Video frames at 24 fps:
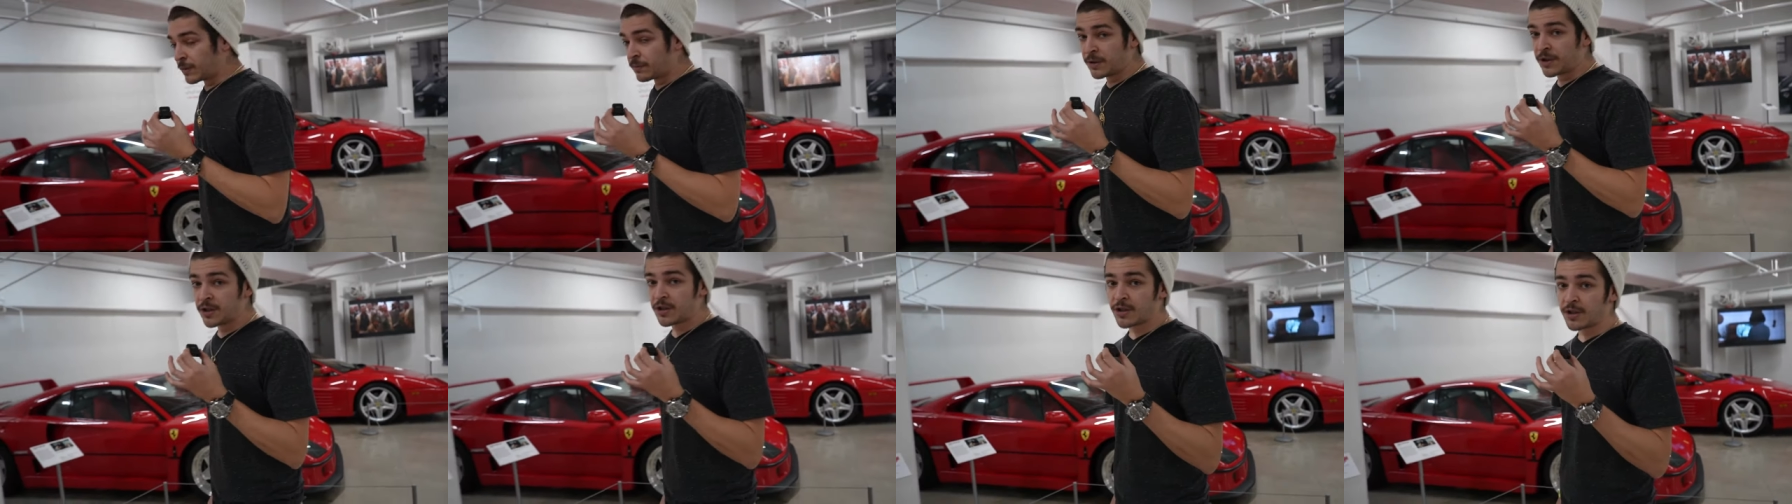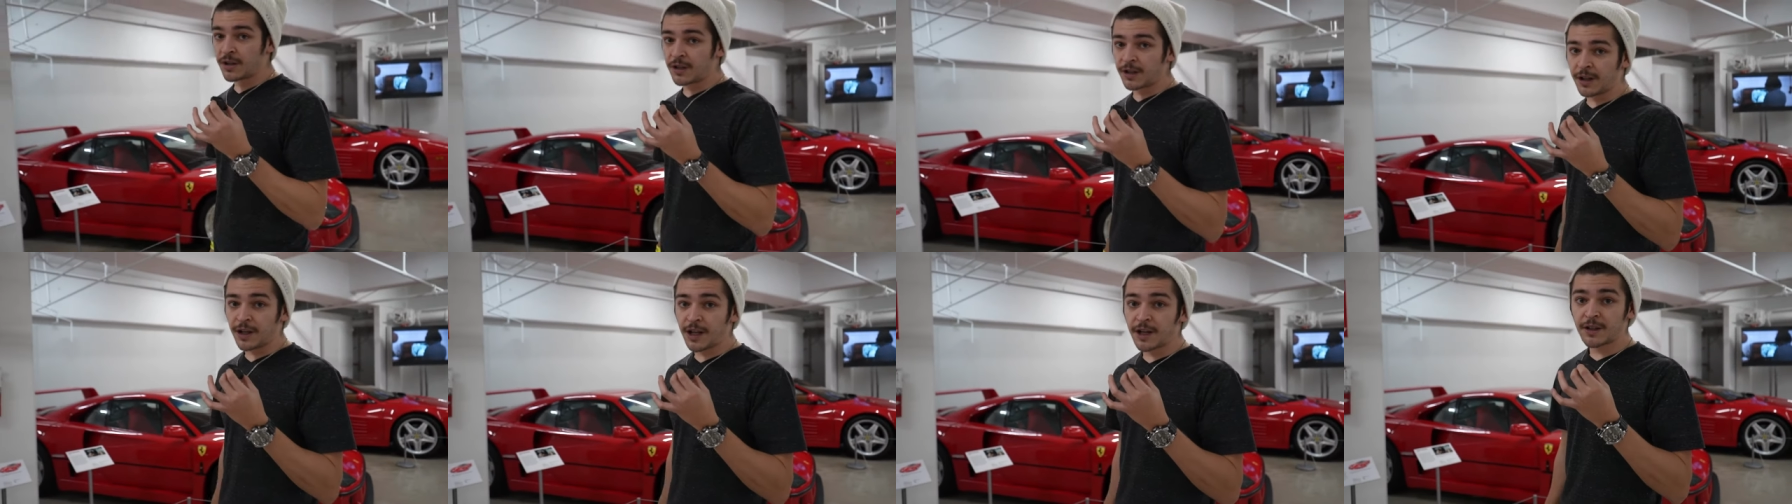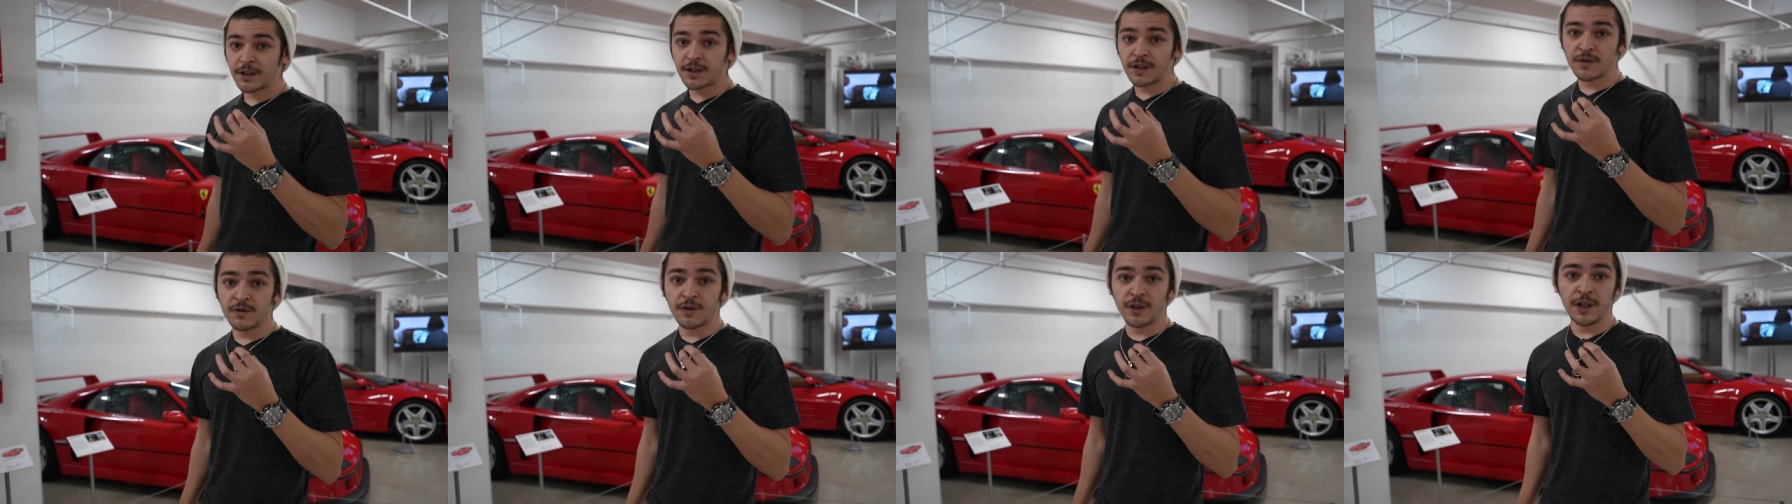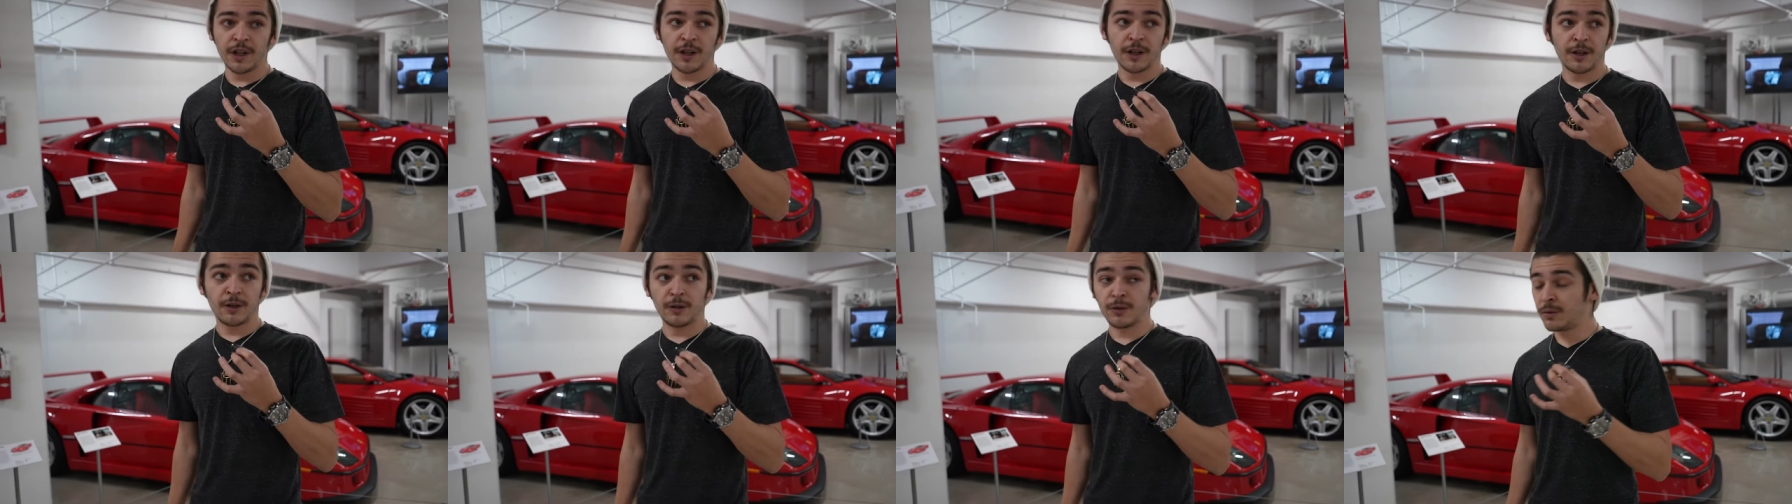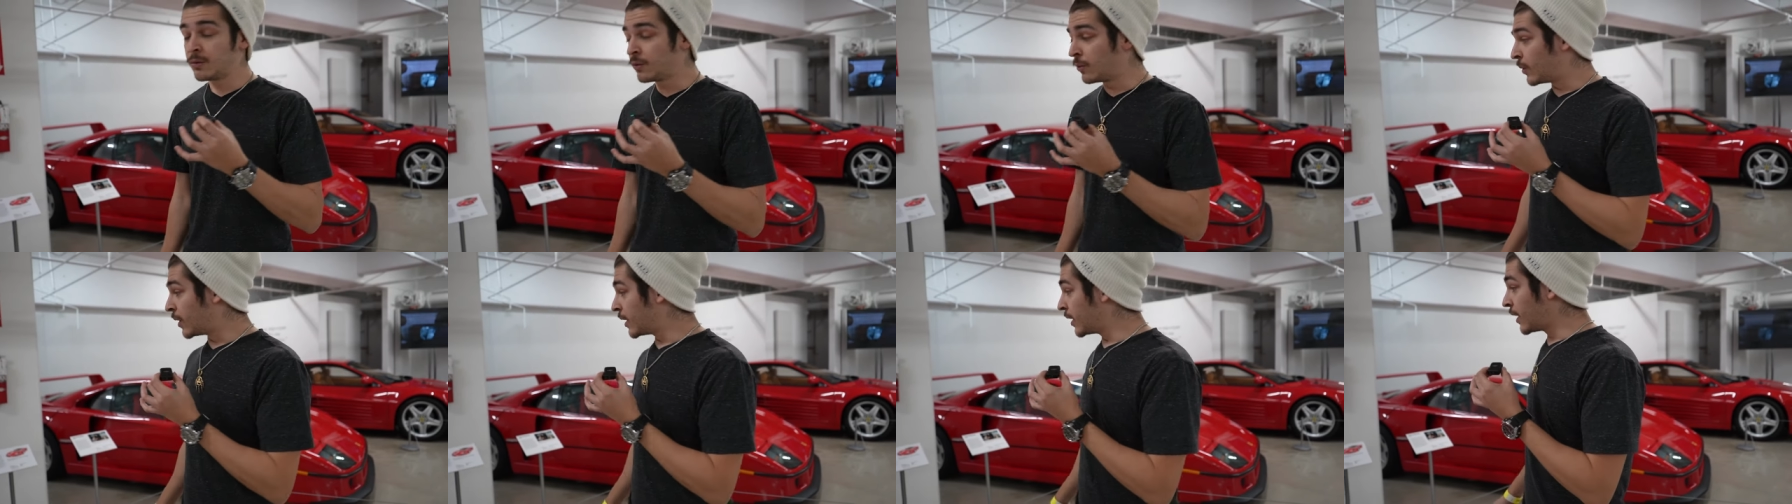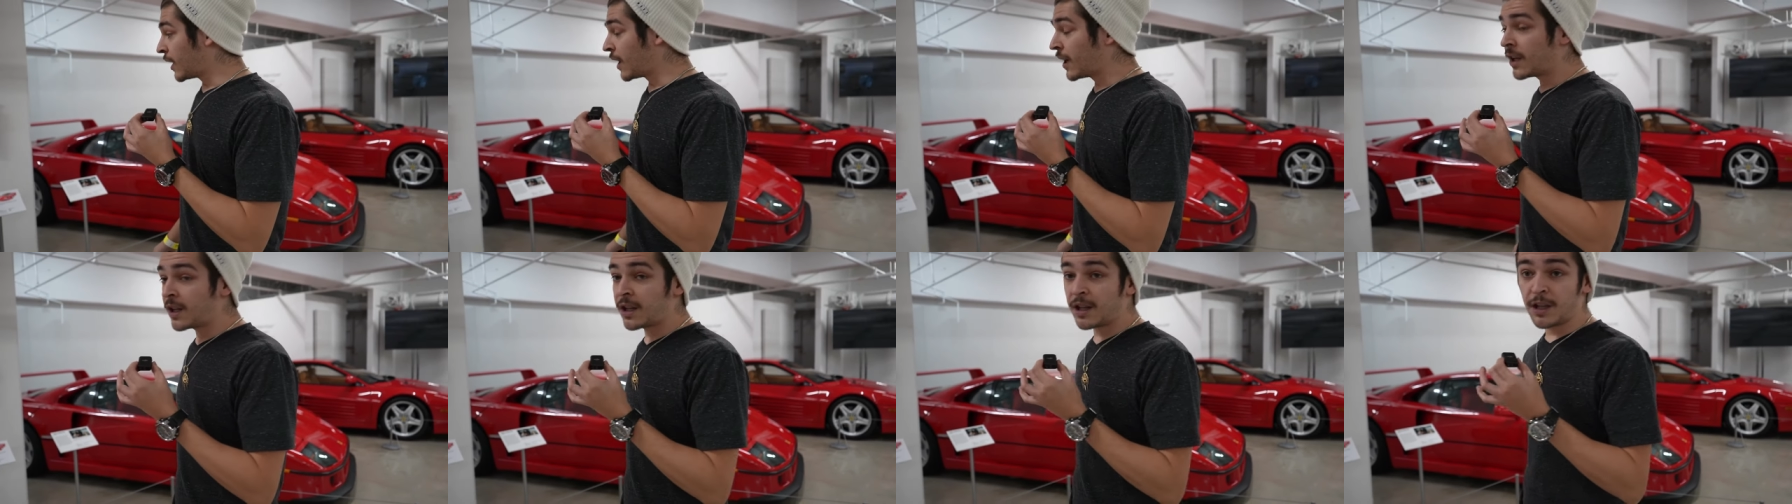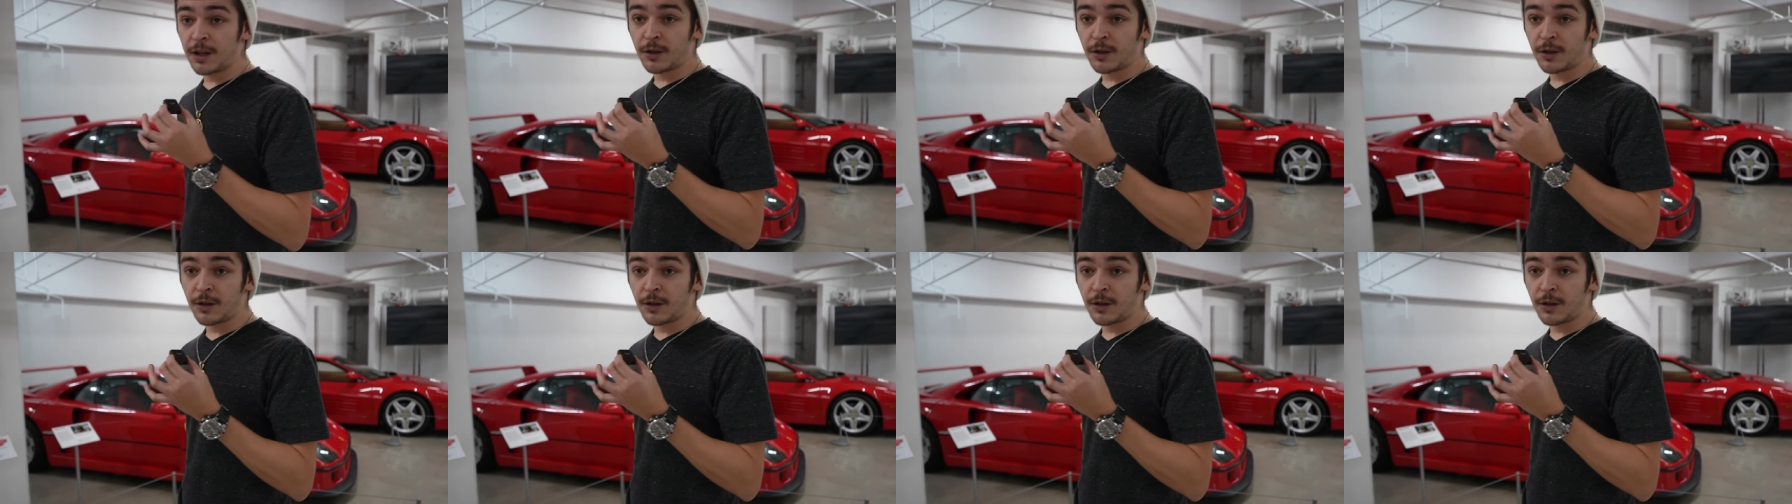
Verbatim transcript: But be sure to like this video. One like